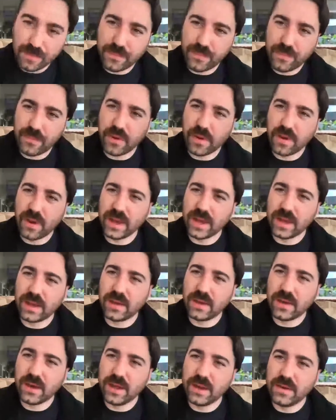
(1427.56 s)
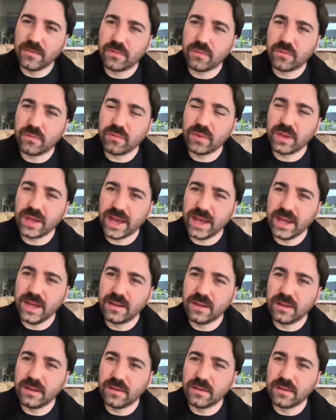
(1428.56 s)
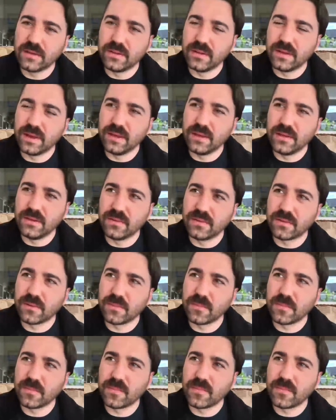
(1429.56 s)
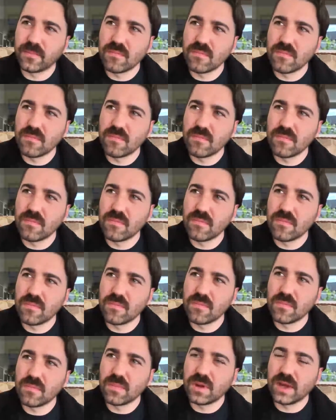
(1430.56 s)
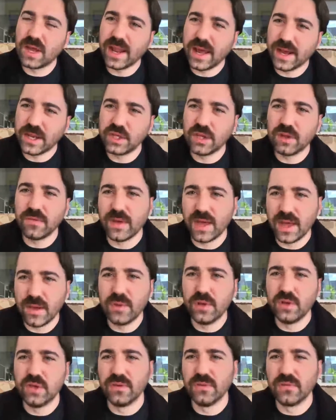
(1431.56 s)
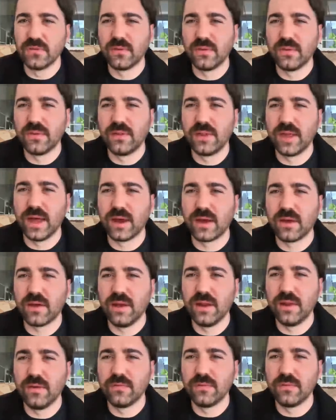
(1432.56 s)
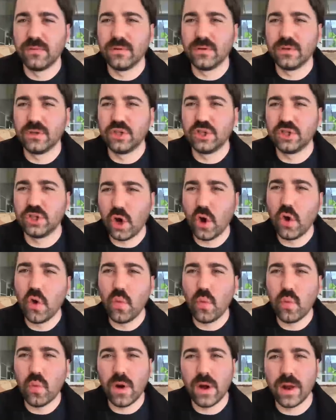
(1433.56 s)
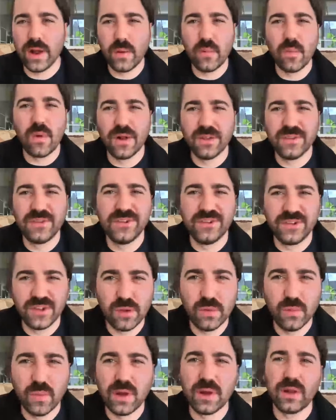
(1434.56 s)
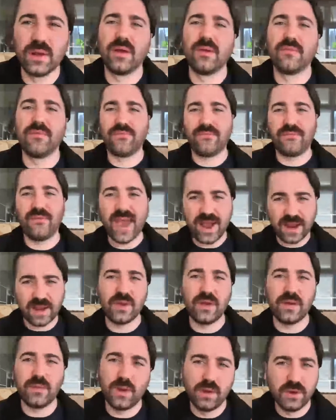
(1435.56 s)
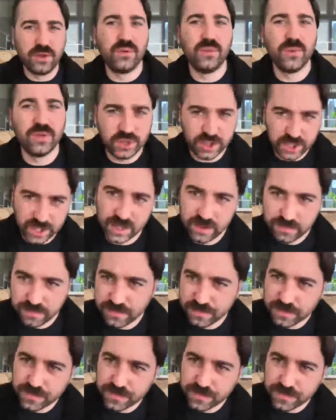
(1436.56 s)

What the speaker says: But I kind of created these collection of images that kind of show what I want to do, what effect I want to achieve.